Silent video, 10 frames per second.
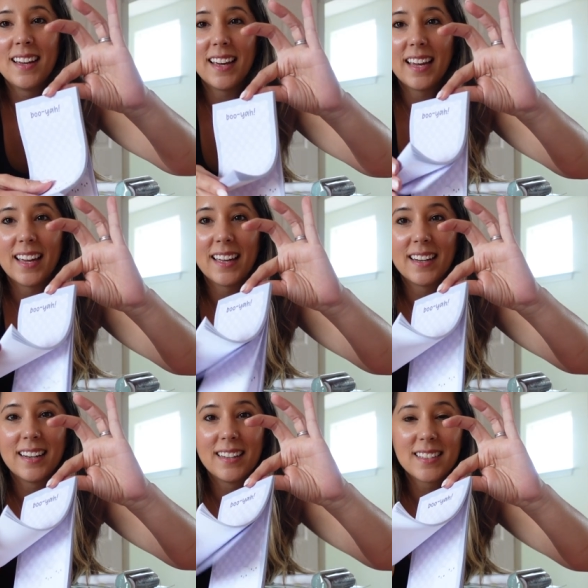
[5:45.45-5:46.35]

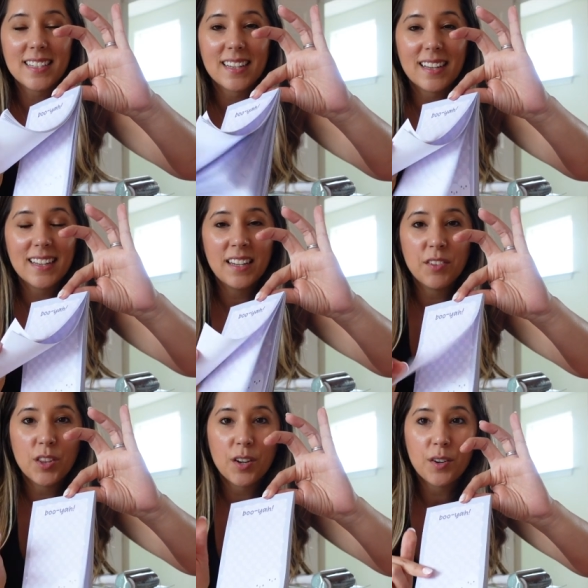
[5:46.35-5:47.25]
And
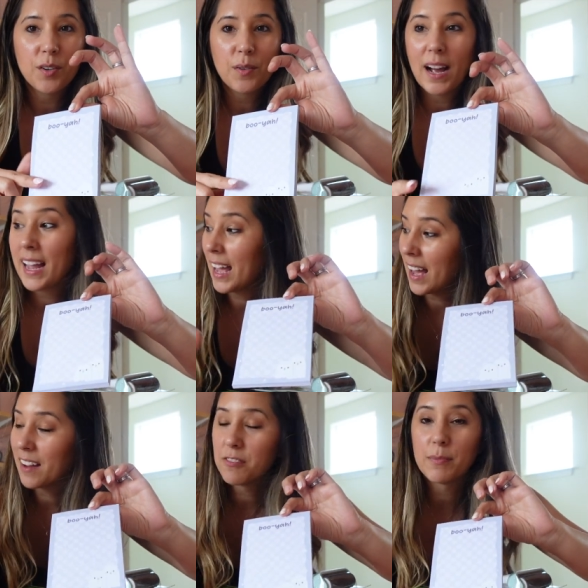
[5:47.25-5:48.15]
even though I
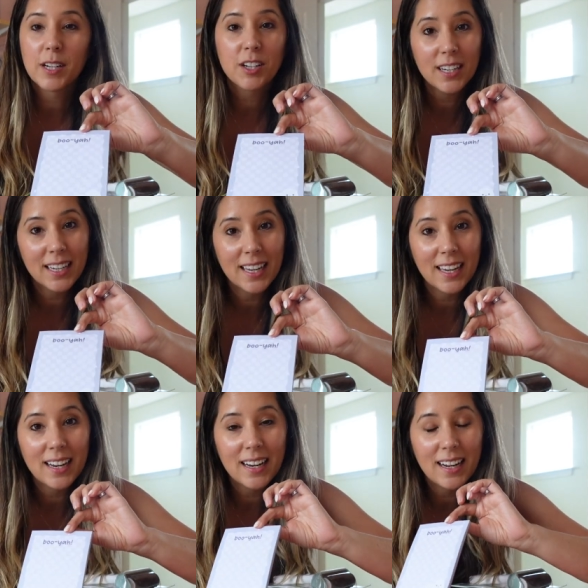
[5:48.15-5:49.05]
have my
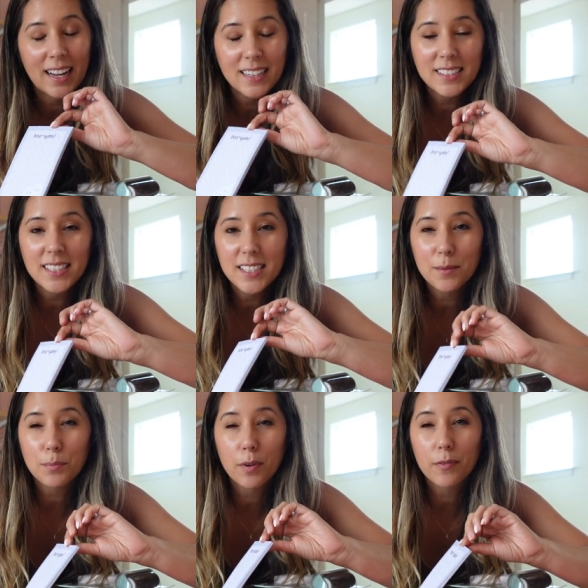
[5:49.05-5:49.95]
Cricut, I actually
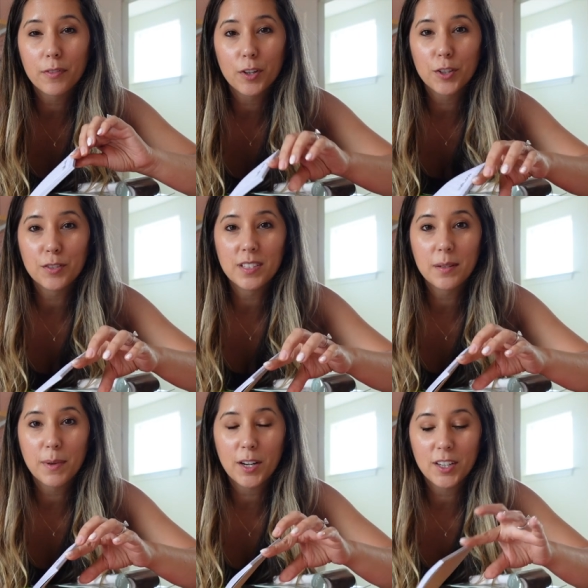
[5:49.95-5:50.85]
didn't prefer using
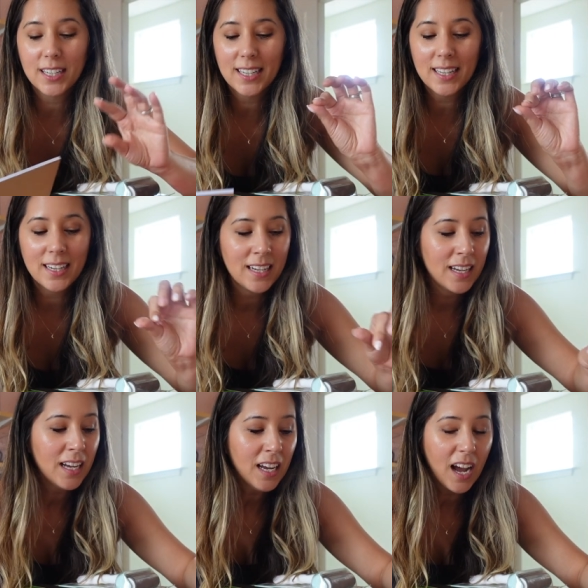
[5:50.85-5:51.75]
my Cricut.
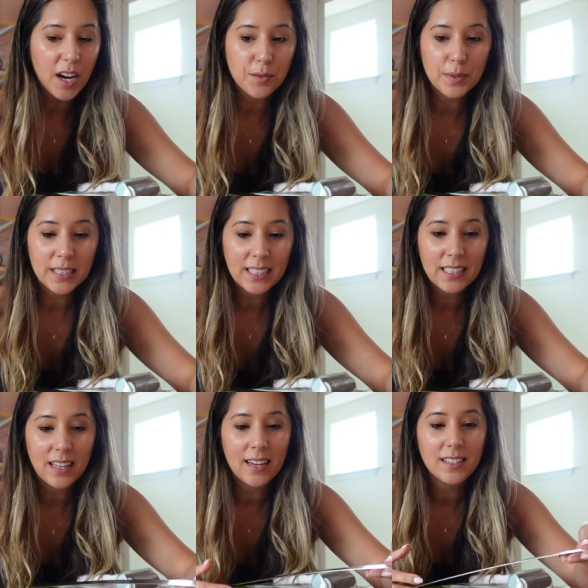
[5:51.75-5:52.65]
I really
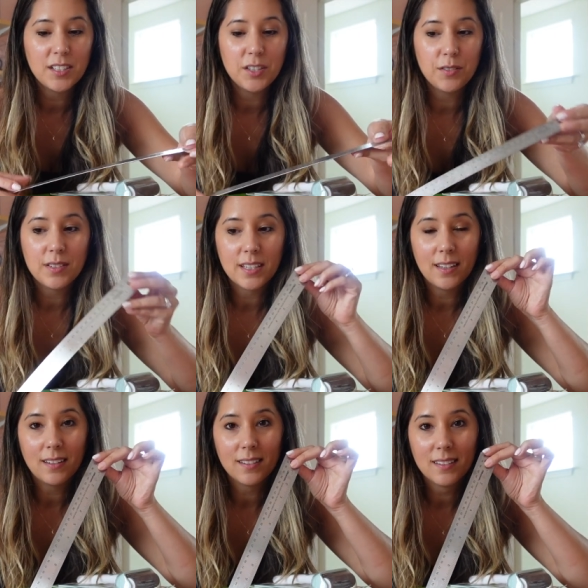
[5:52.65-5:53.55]
liked
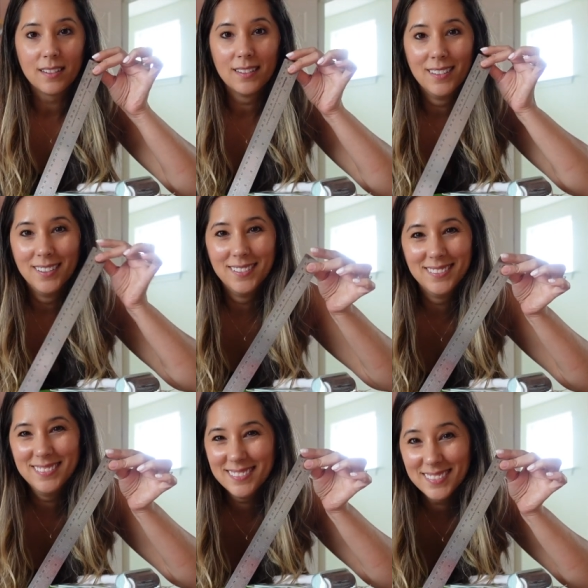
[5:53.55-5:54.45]
using
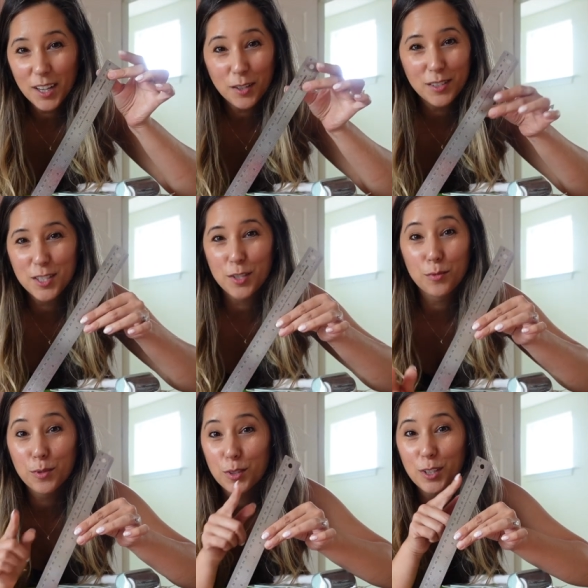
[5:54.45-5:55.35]
or oh, just a
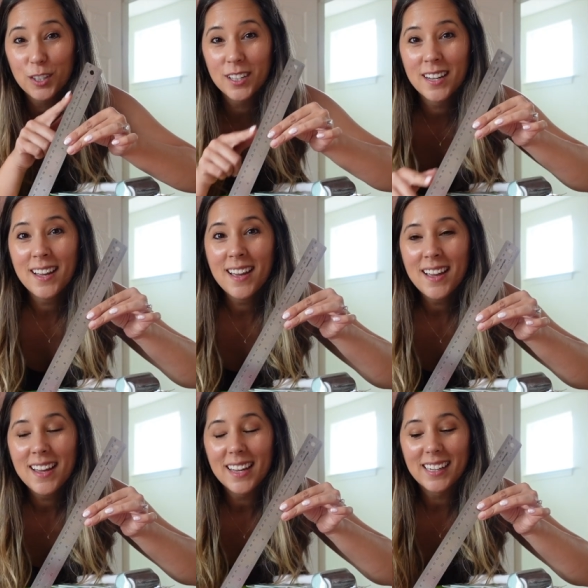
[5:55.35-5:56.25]
ruler
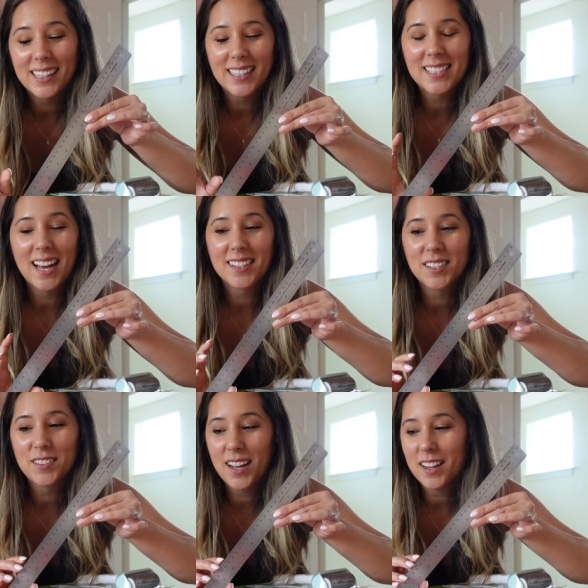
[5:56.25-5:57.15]
and an
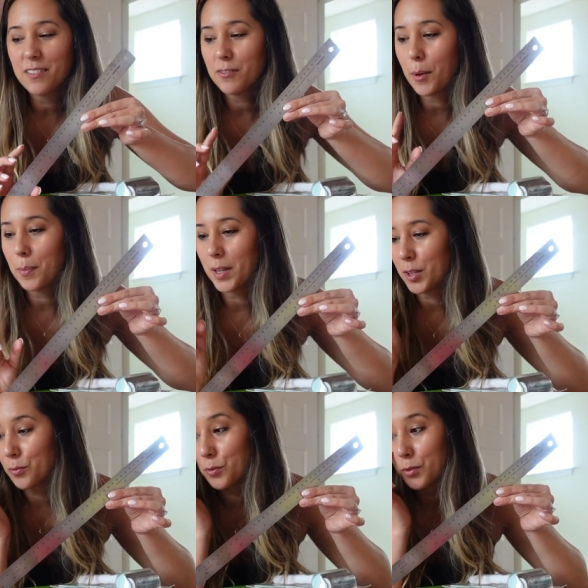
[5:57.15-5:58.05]
Exacto knife, but
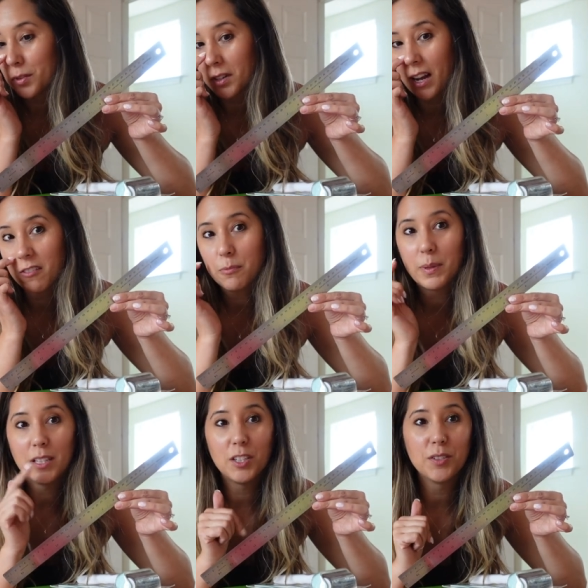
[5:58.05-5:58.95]
the ruler I've
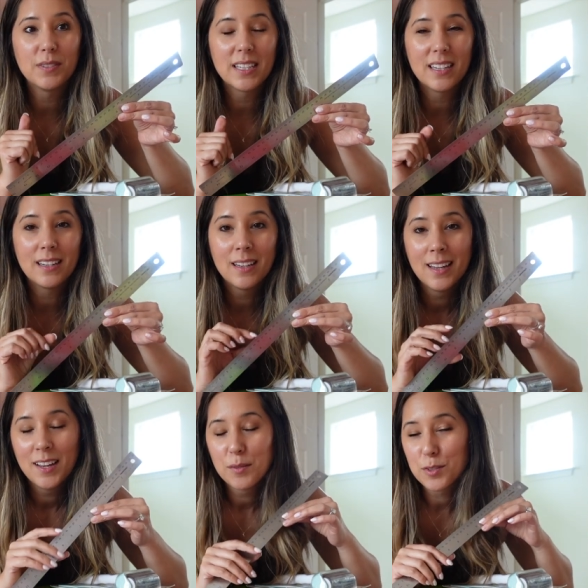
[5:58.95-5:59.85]
been using
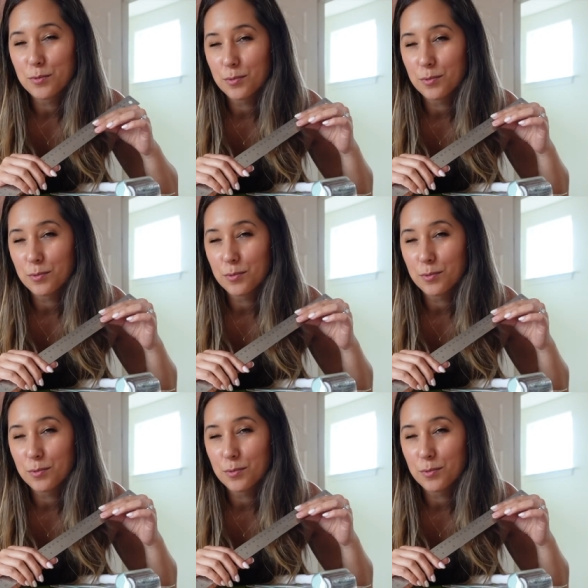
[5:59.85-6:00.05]
was